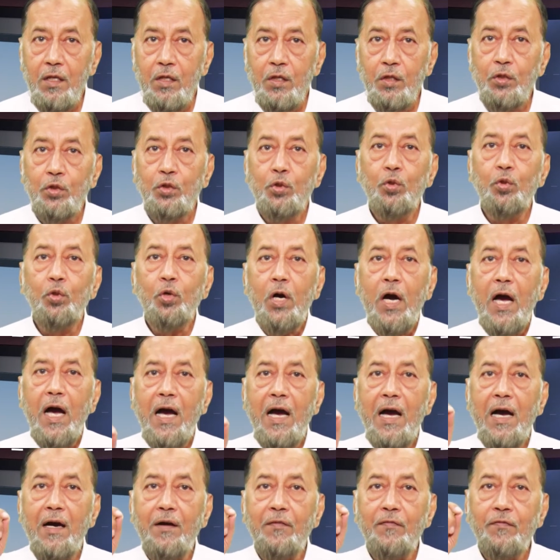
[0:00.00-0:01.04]
You
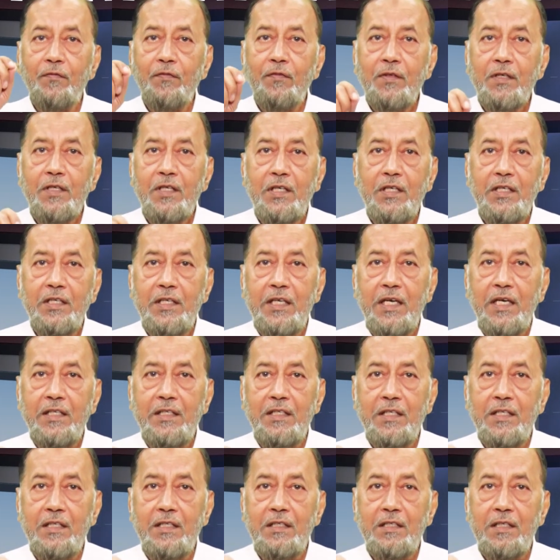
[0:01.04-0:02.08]
have
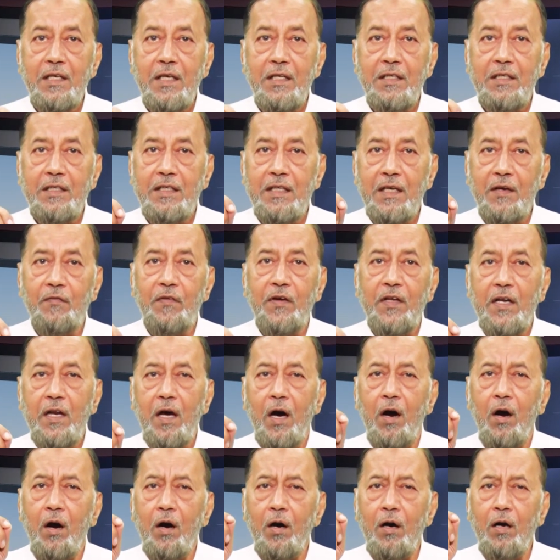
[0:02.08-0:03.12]
created and given
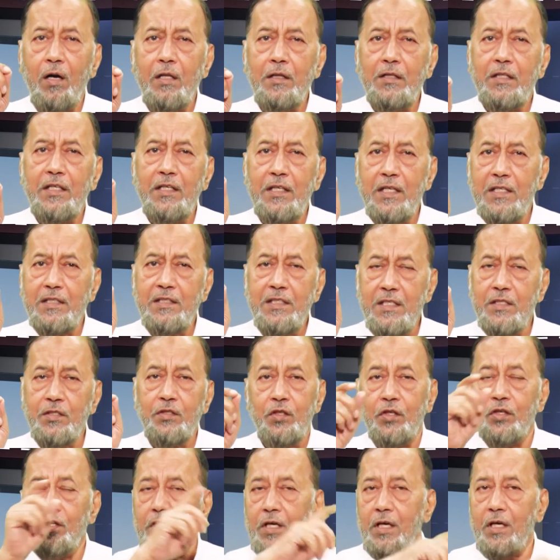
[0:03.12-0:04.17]
all the
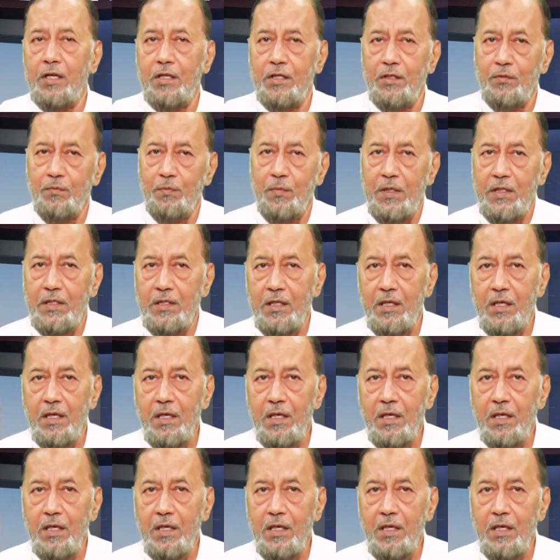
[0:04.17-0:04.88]
necessary arrangement.